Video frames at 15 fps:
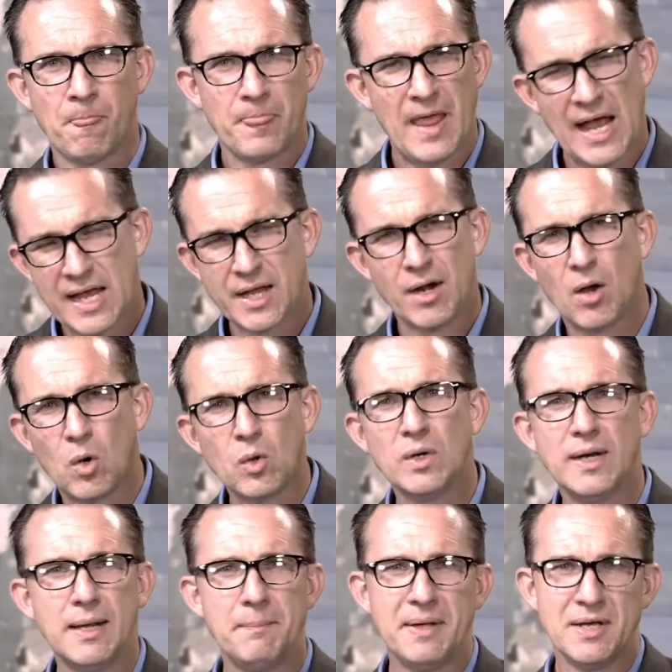That can
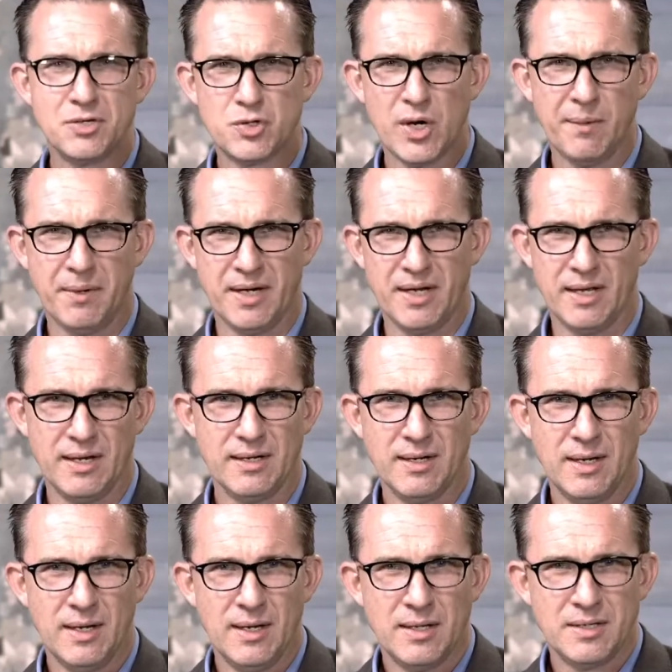only be attributed
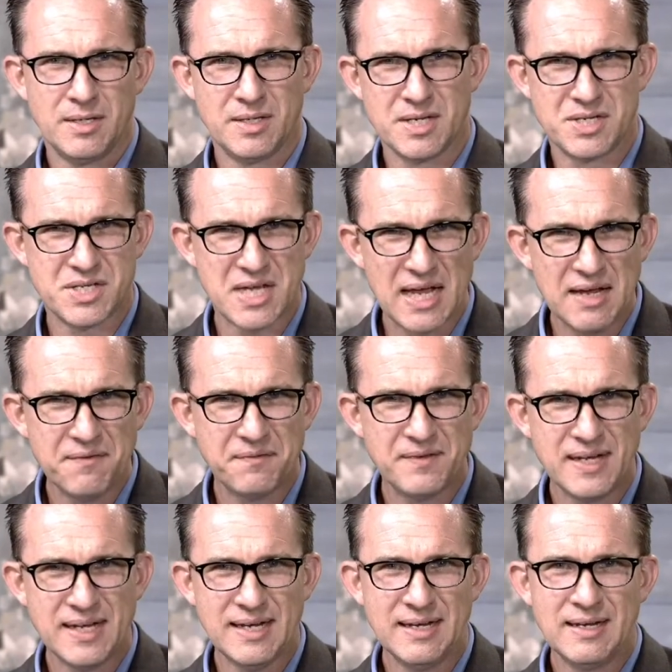to the
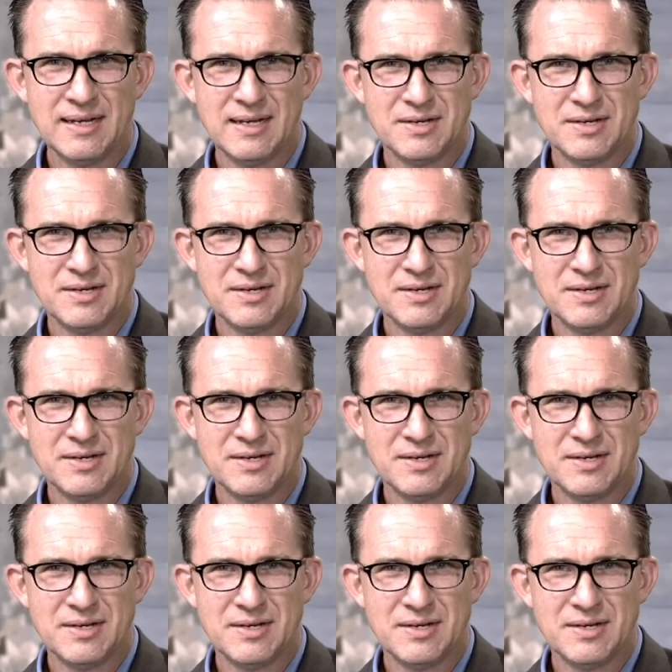safety,